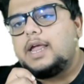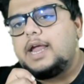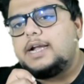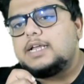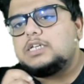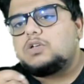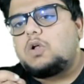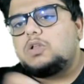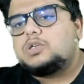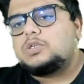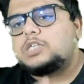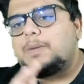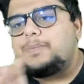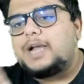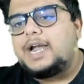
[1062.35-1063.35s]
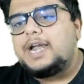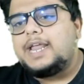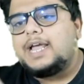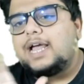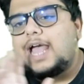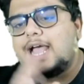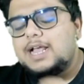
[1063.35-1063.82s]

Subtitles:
it is also subtending an